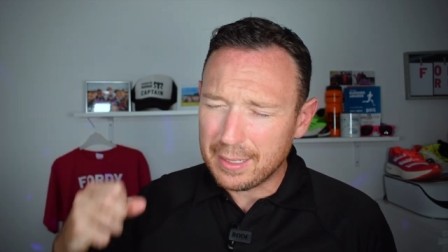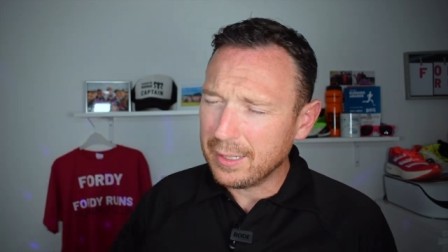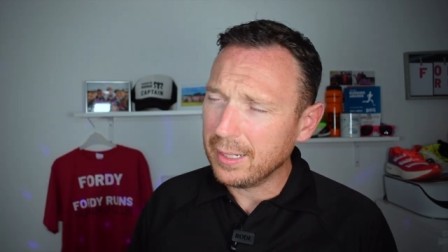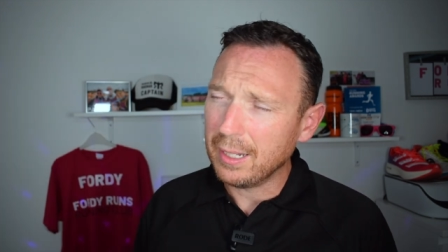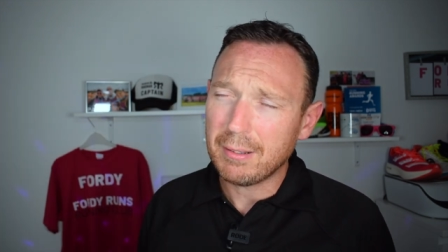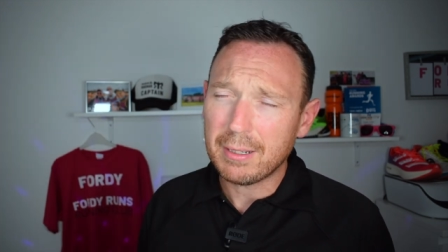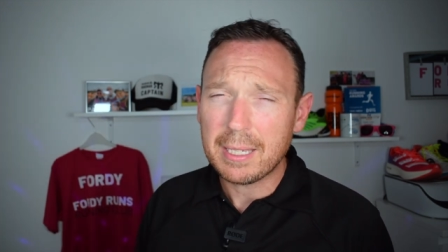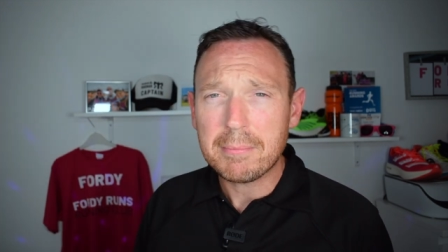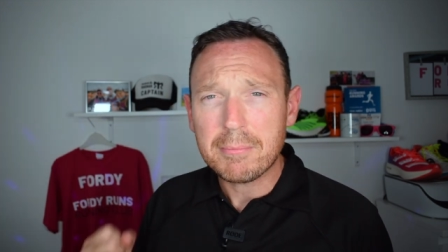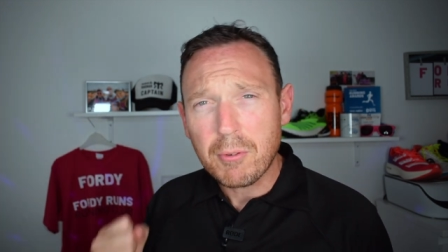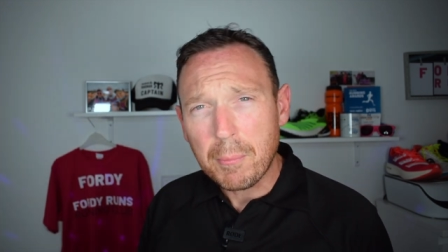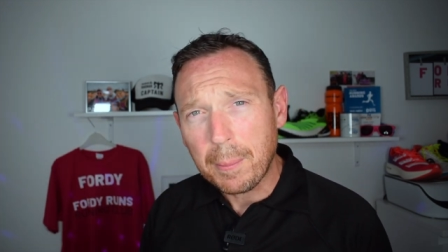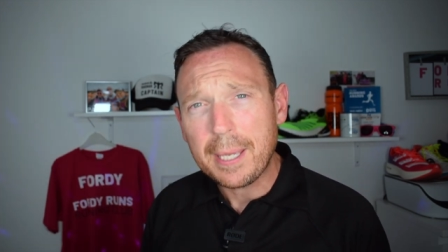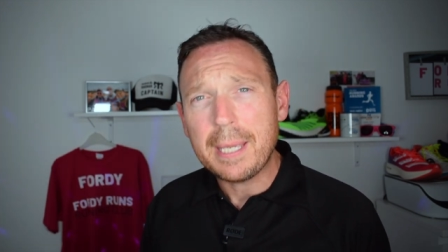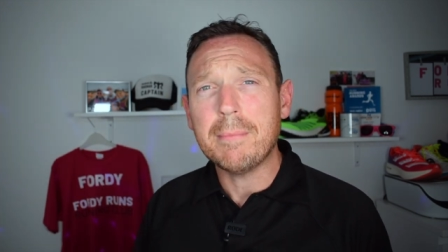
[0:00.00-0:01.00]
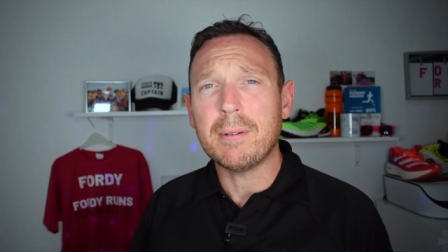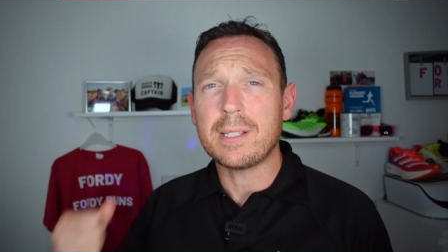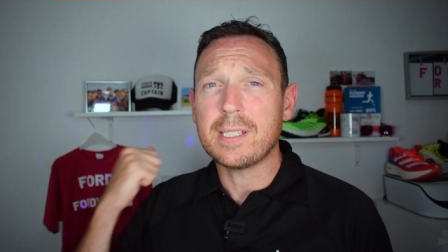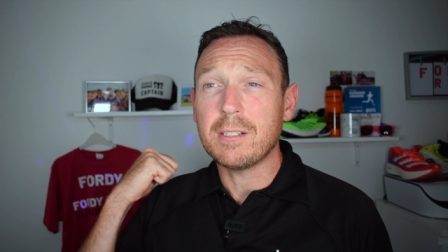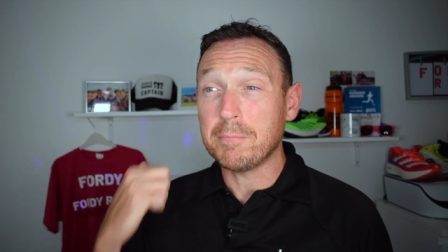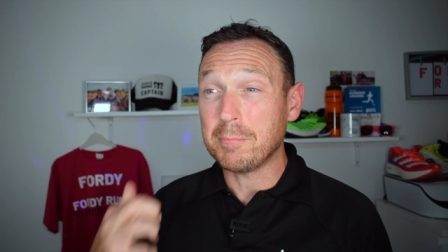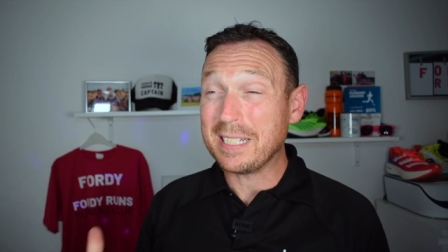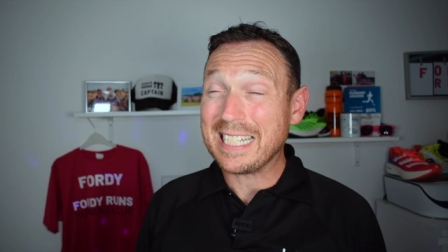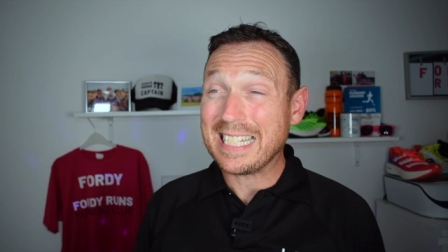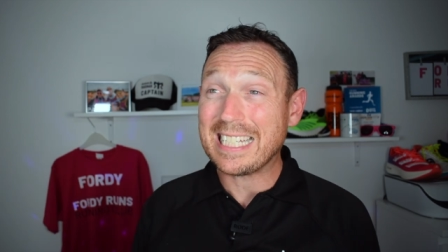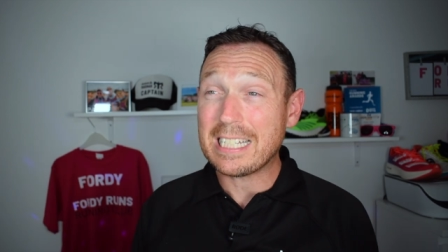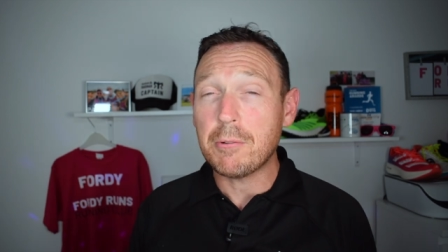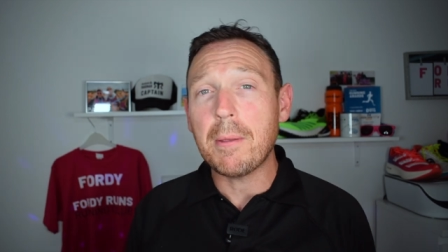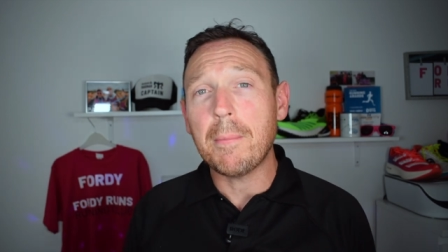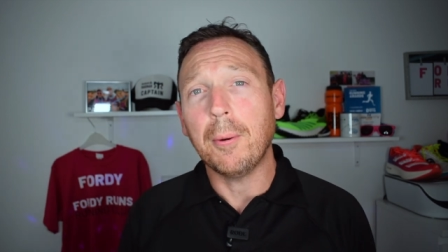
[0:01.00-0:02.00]
I know I keep repeating myself, but it's
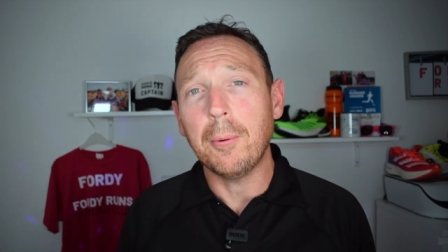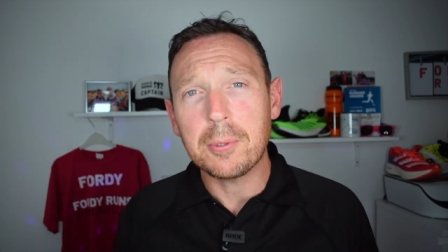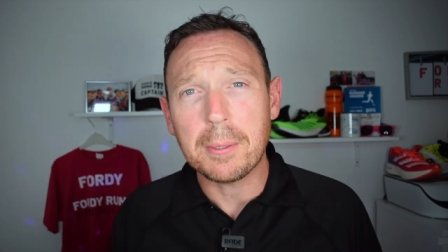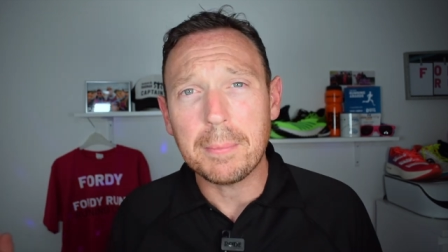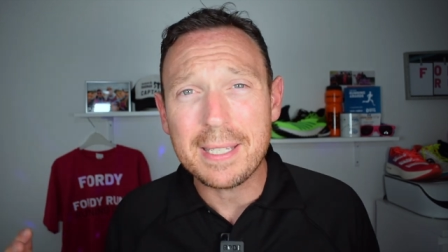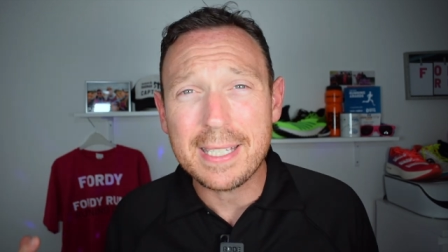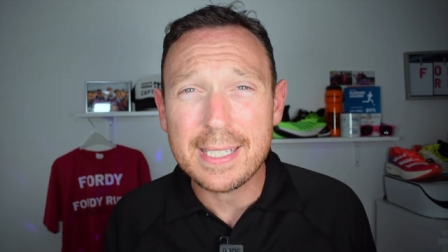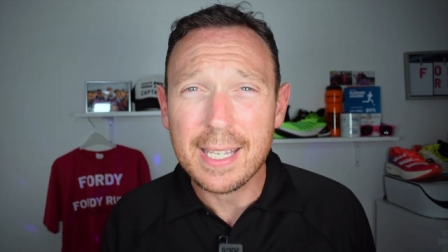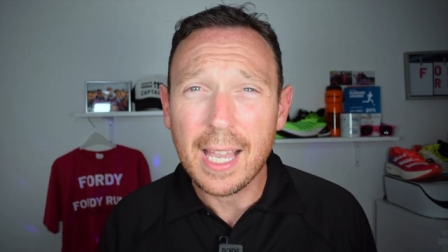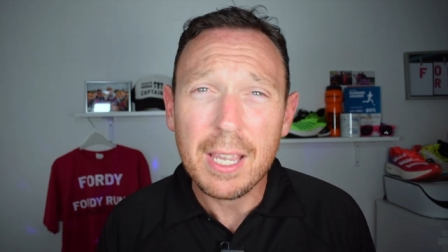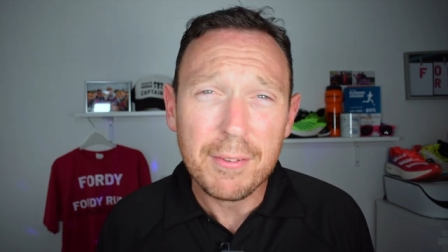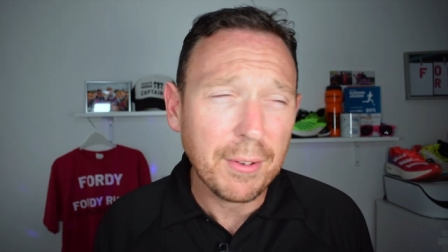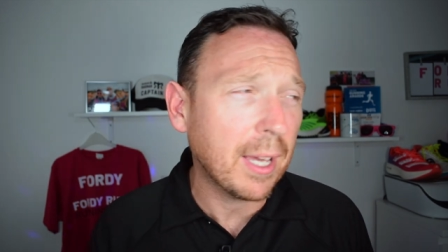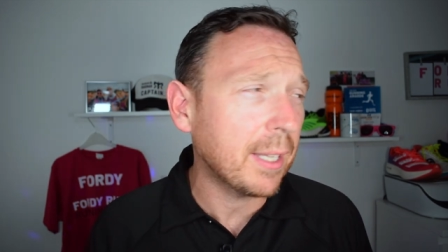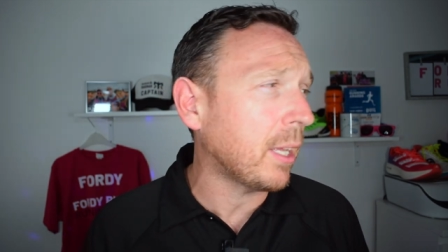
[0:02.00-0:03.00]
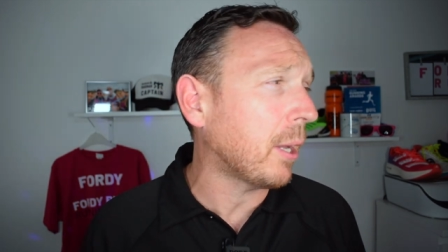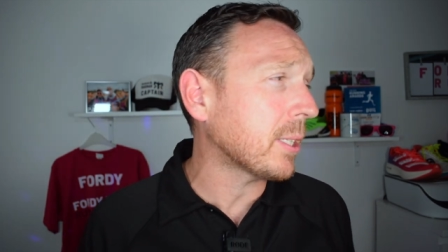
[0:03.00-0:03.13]
so important to be safe out there.